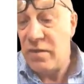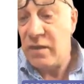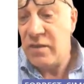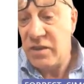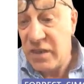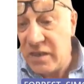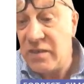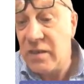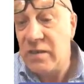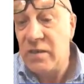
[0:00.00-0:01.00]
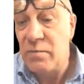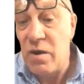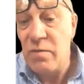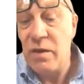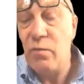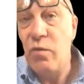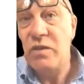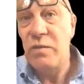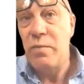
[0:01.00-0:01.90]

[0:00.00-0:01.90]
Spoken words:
I think, seize this as a moment in which to